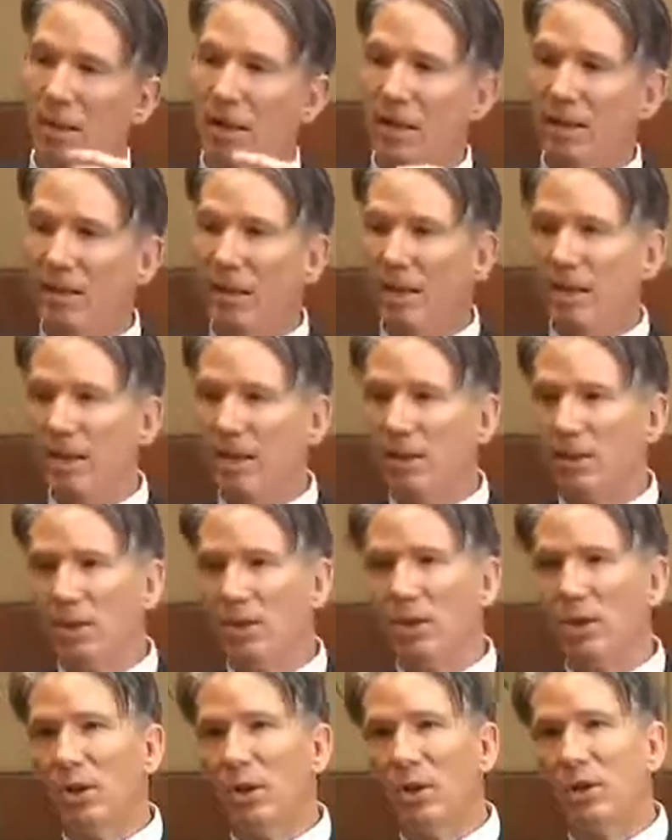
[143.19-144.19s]
and they can
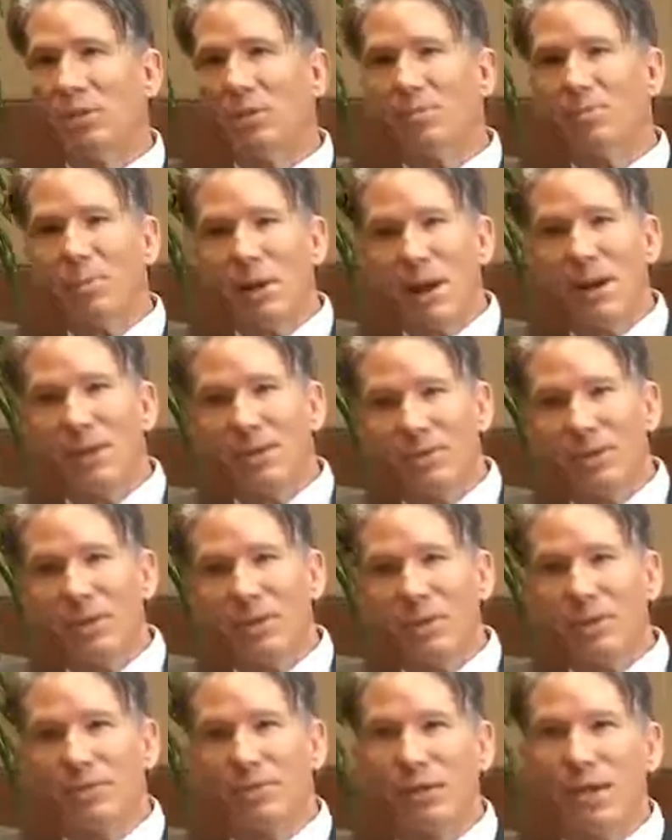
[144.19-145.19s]
cure
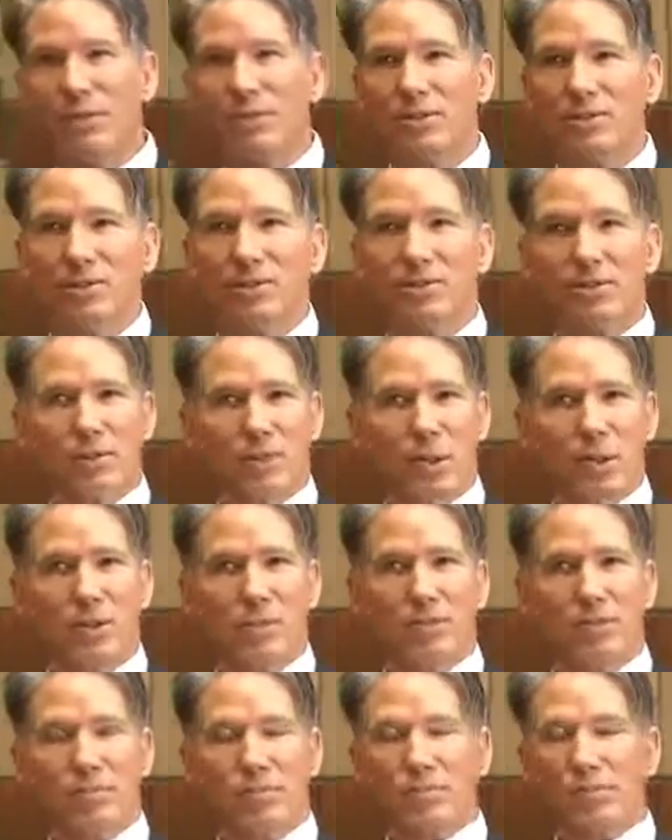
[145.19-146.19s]
parasitic infections, right?
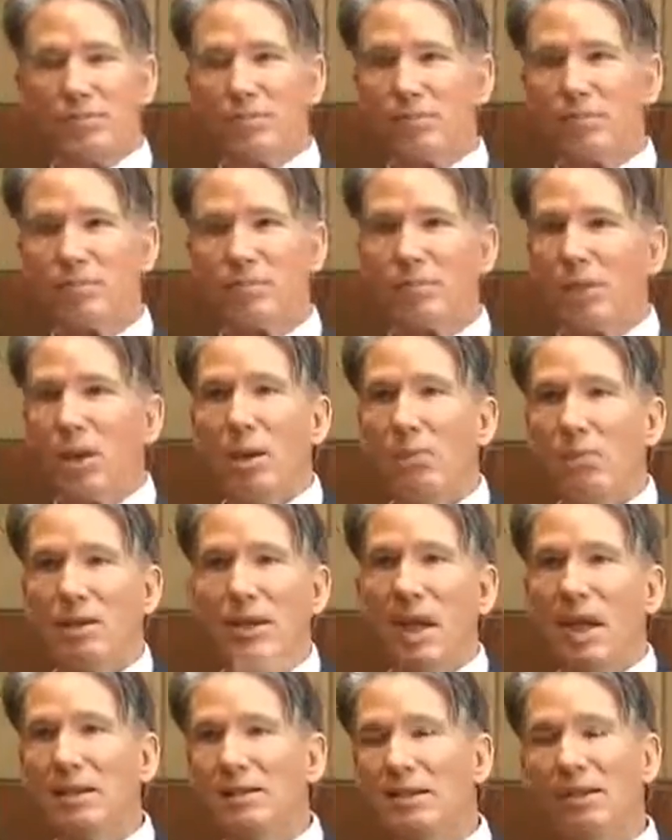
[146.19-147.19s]
But
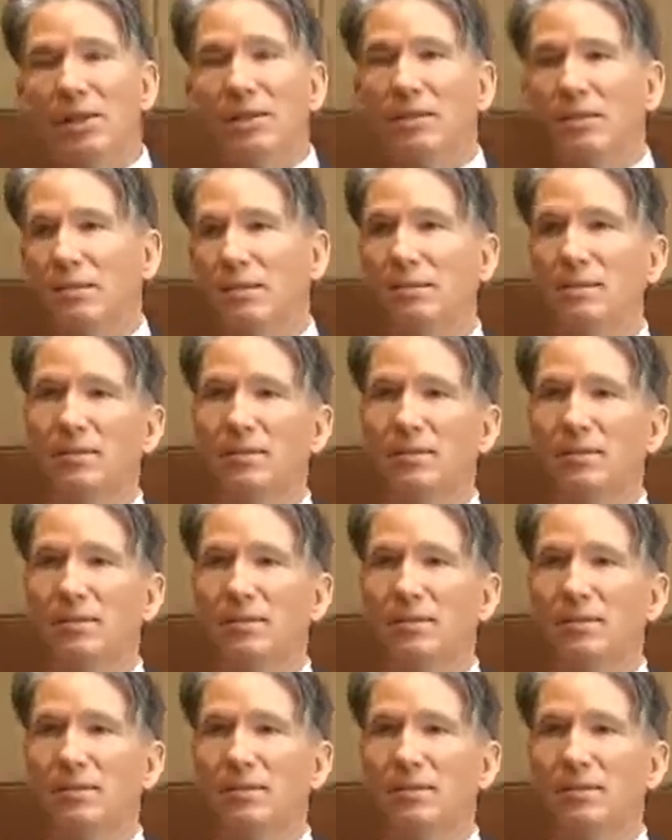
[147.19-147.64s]
that's it.